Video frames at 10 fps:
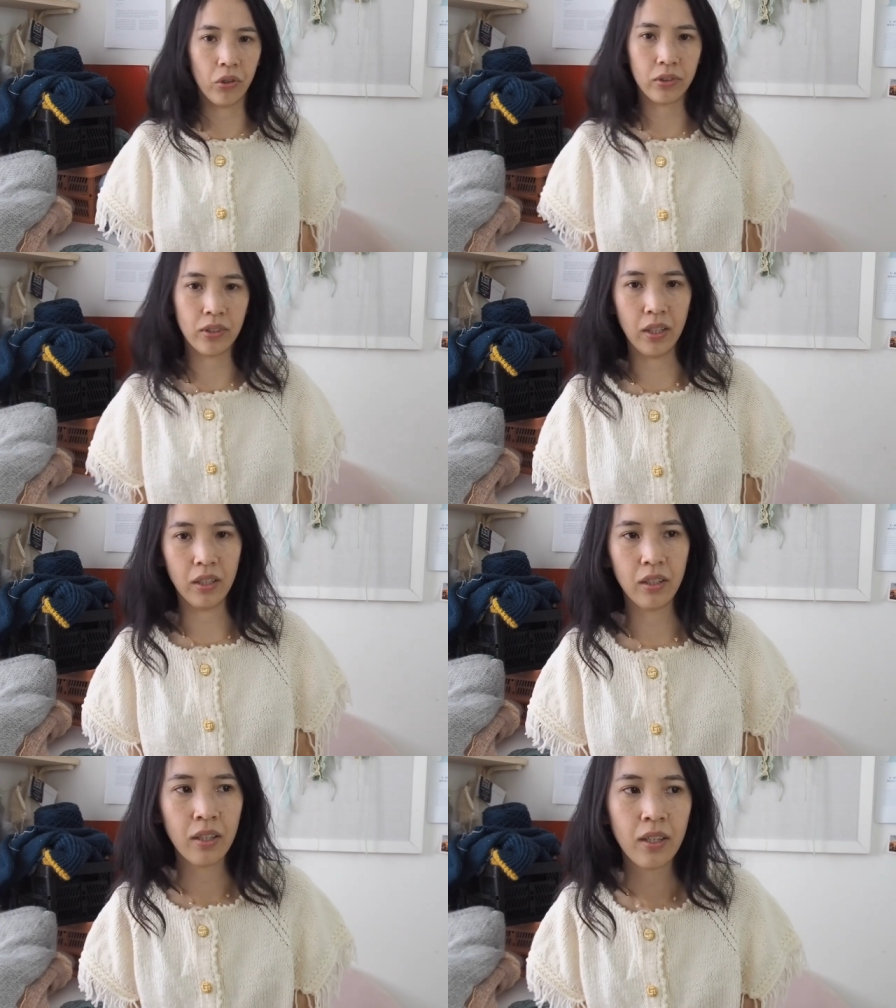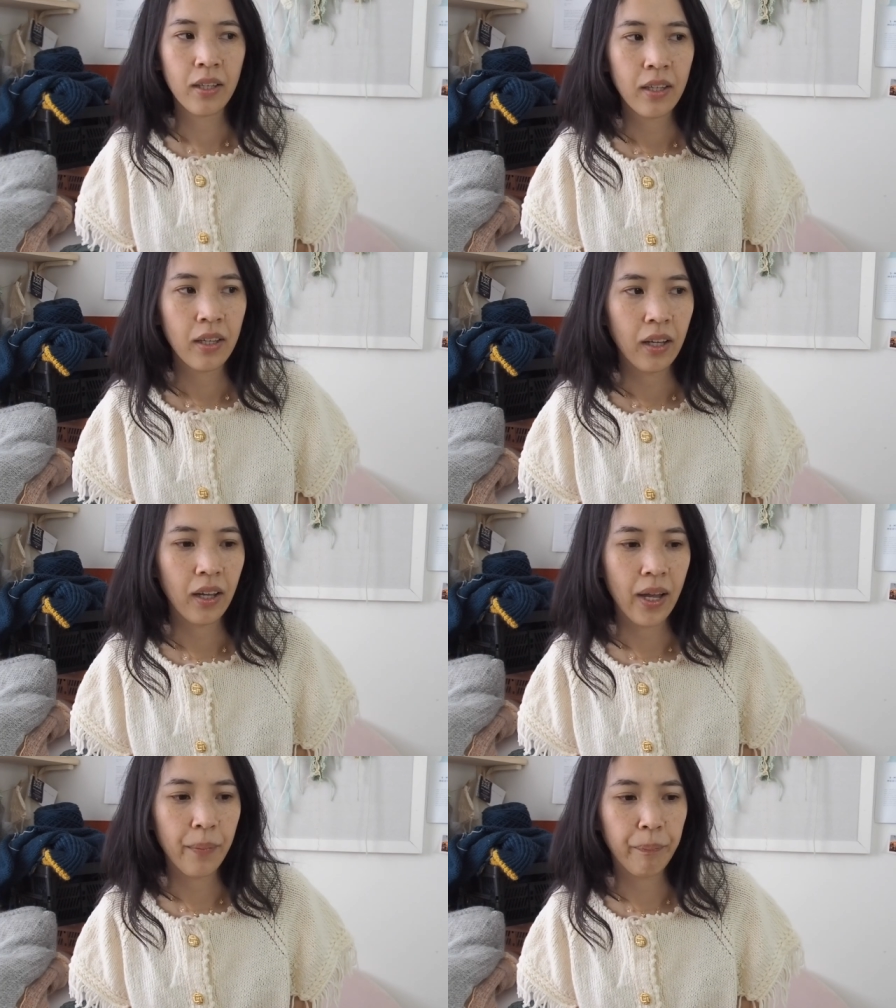blocked it.
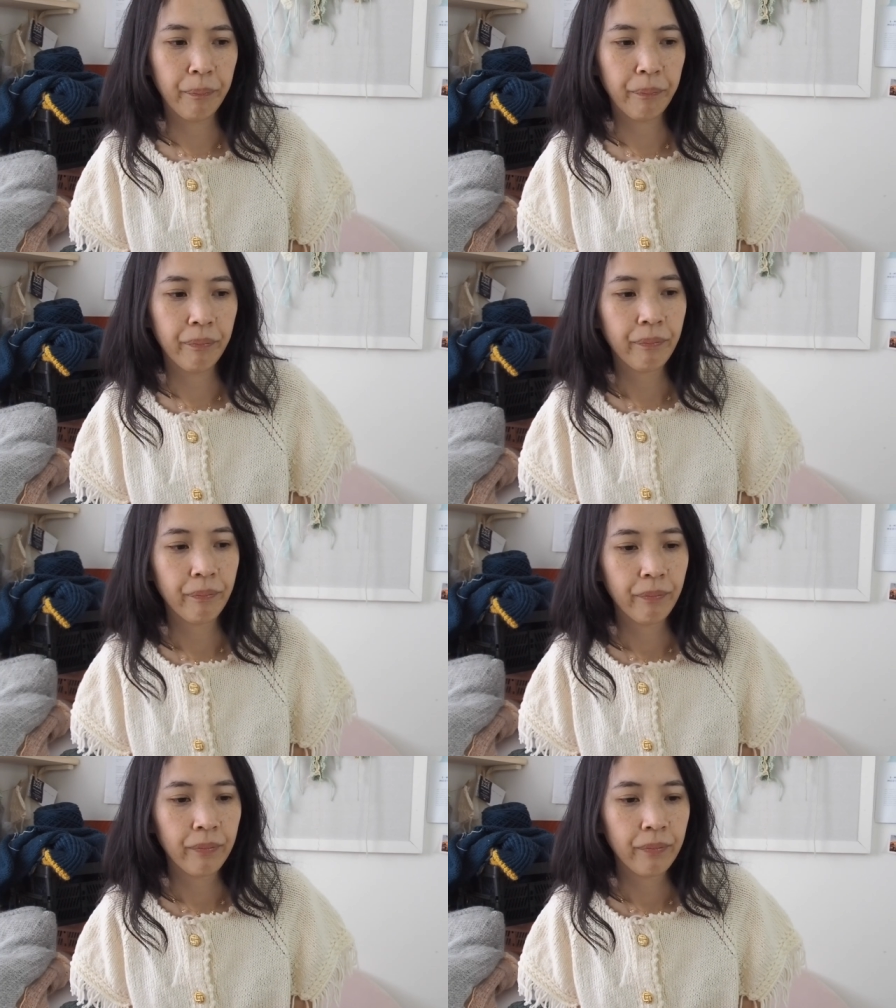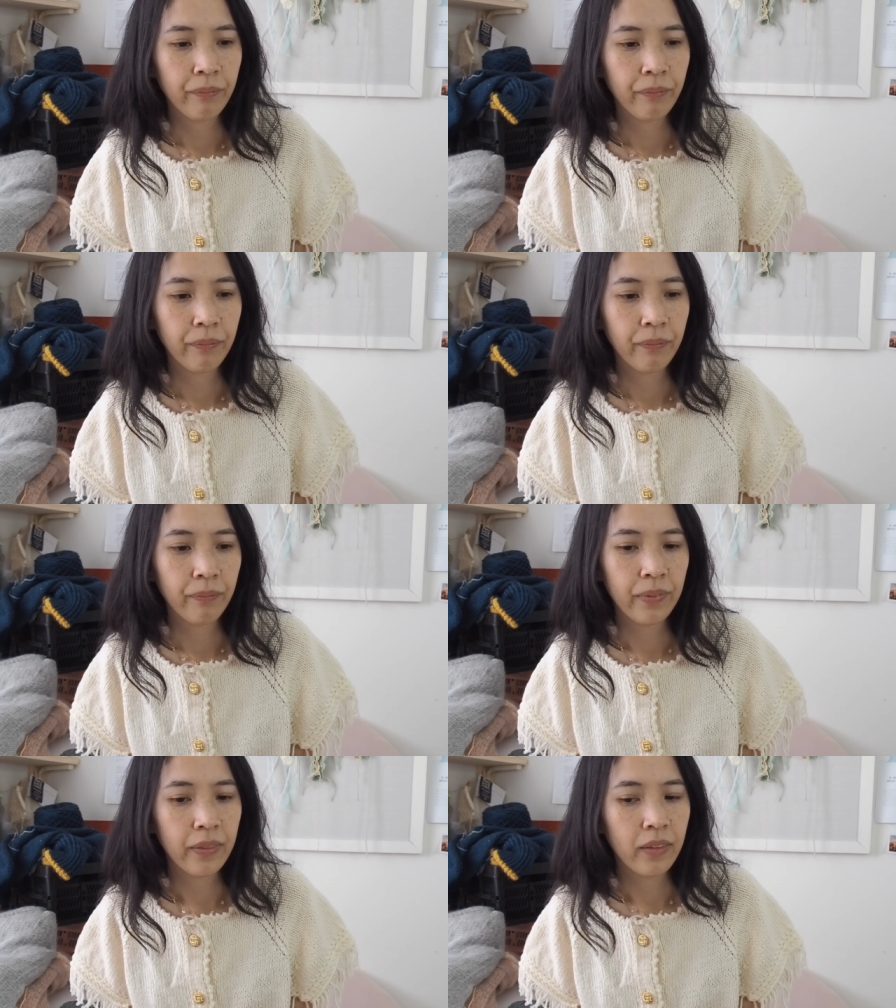Um,
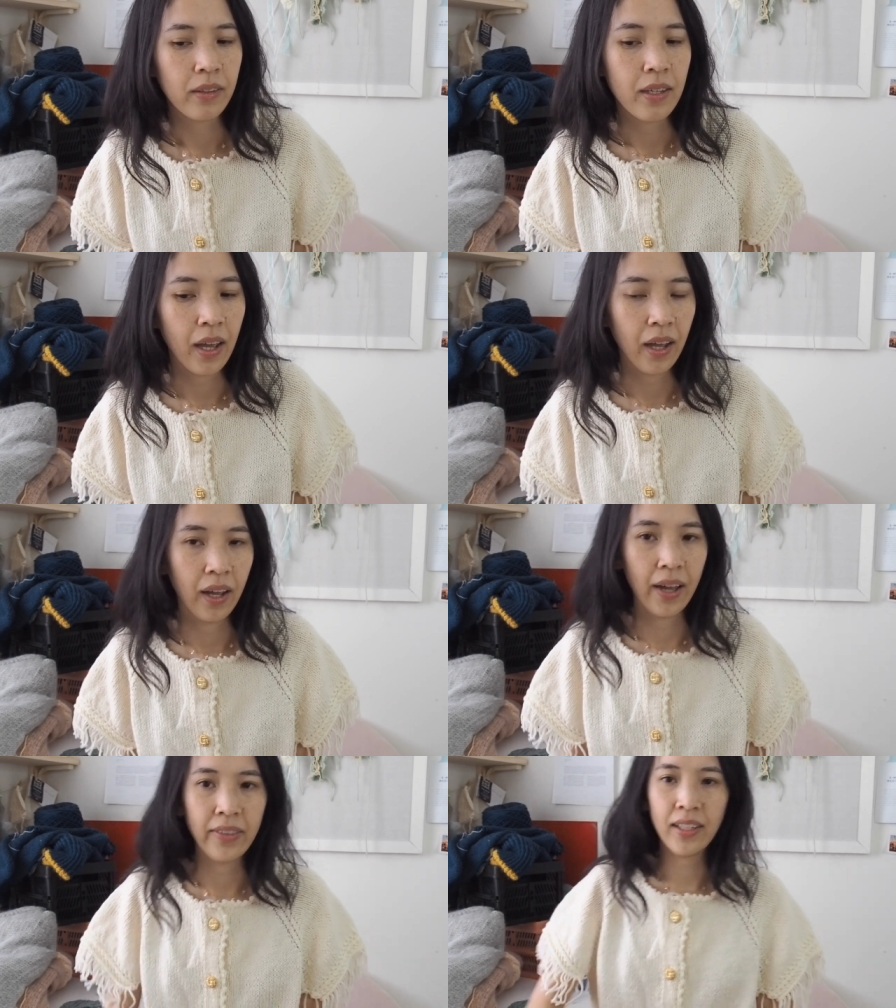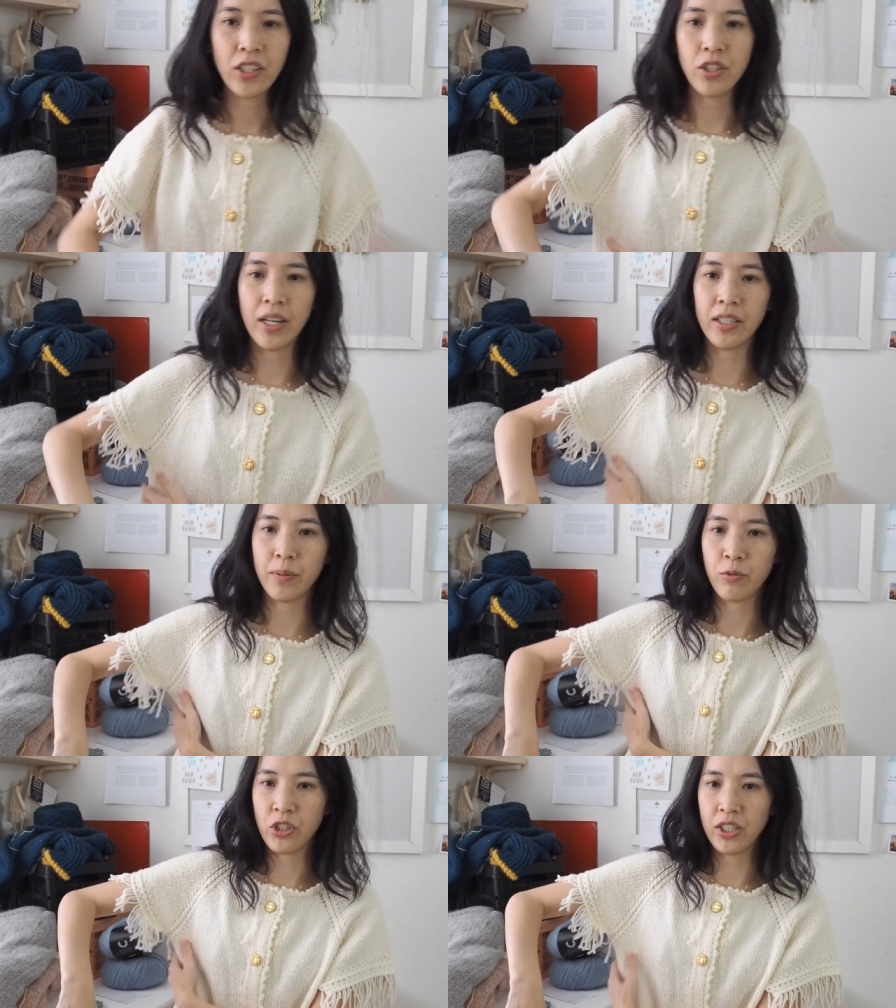yeah, I think it just ends
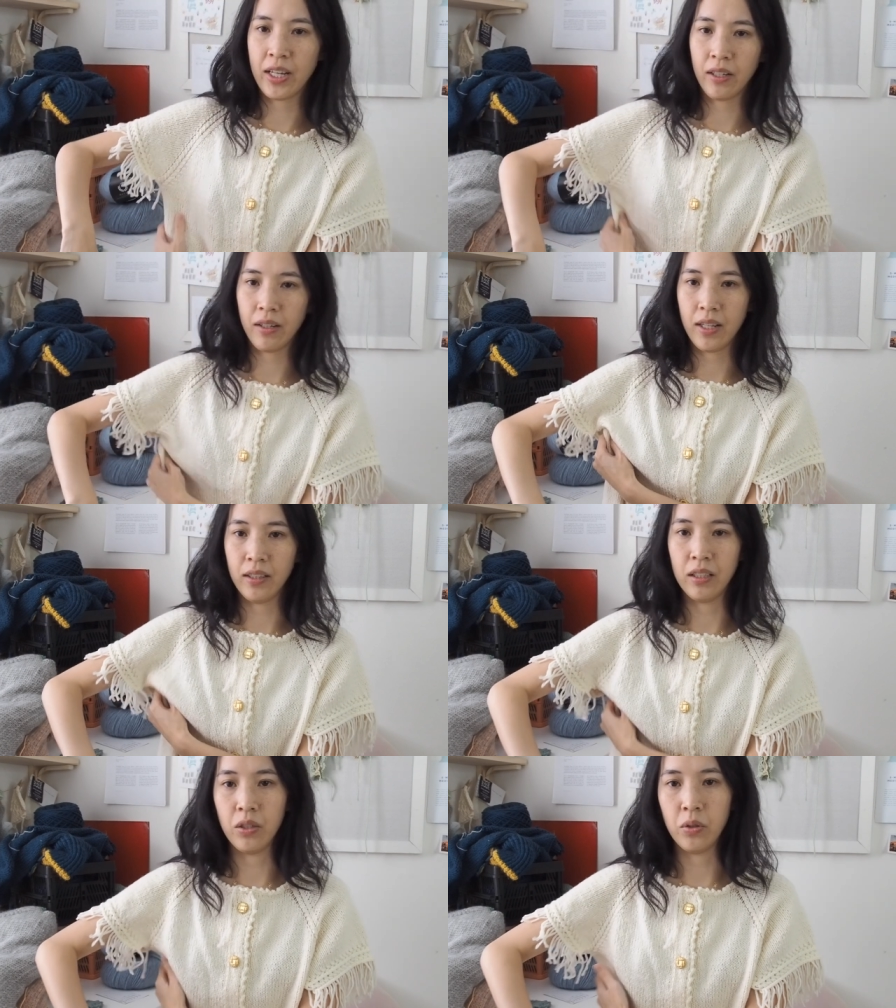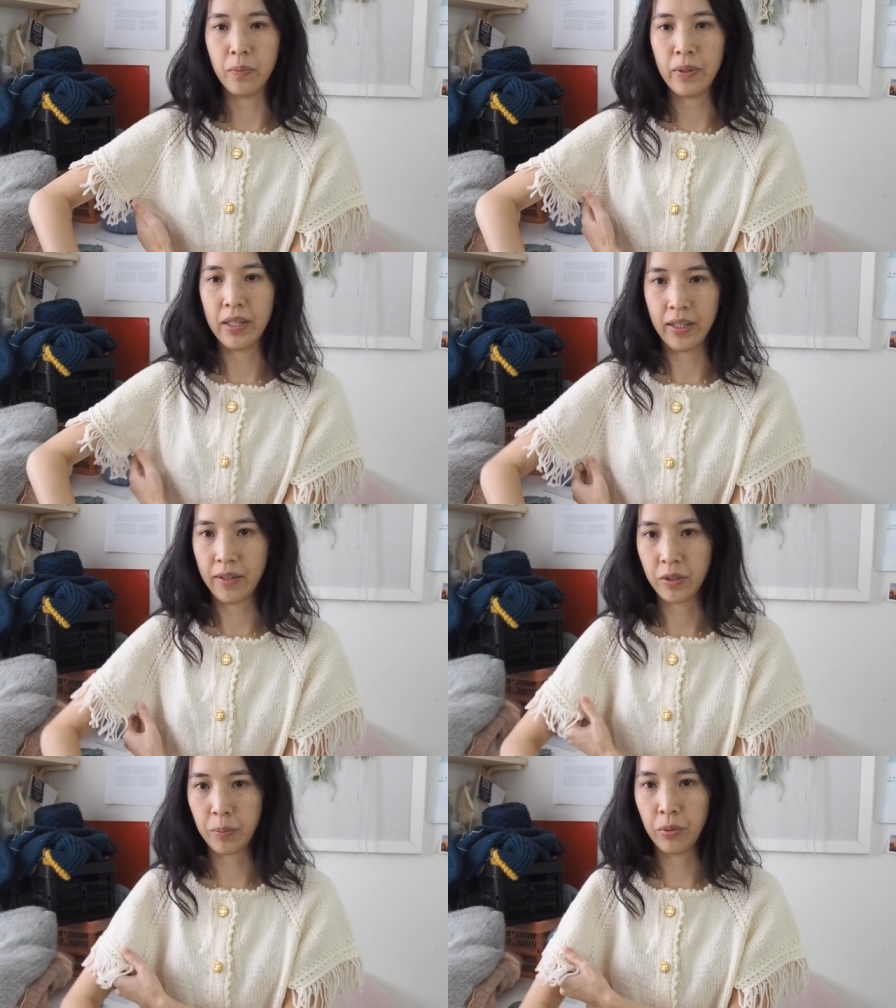up stretching out a little bit
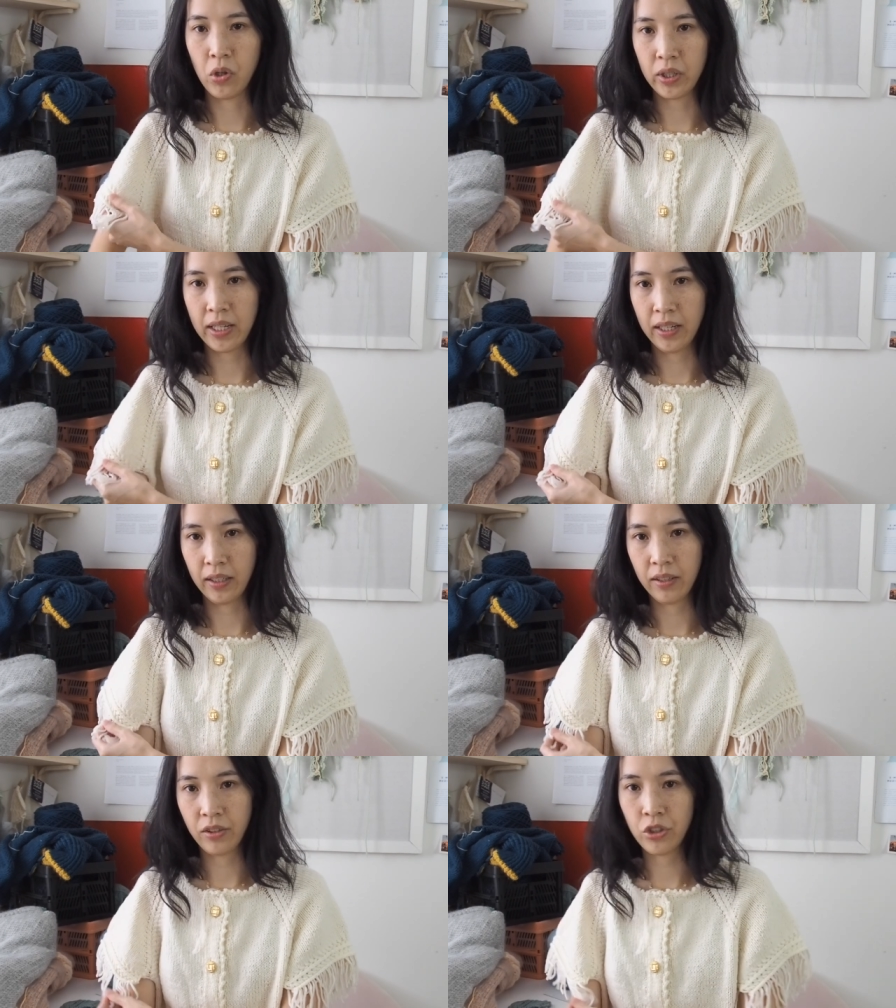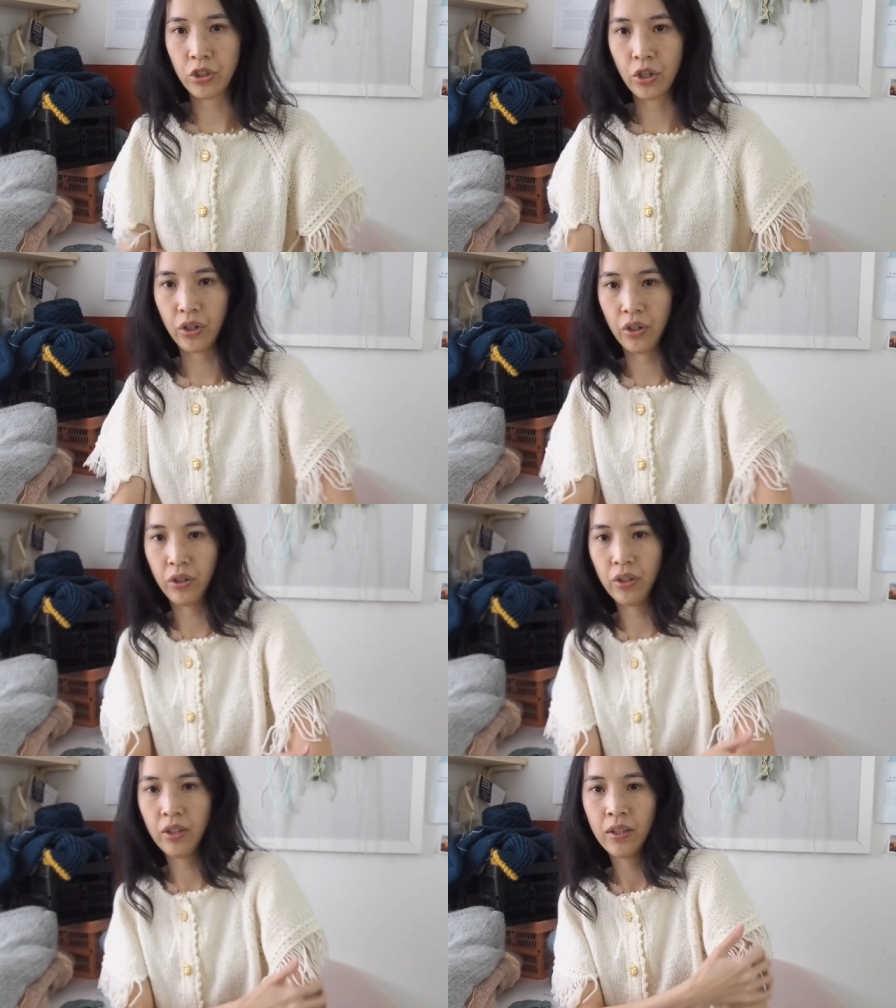after blocking. So,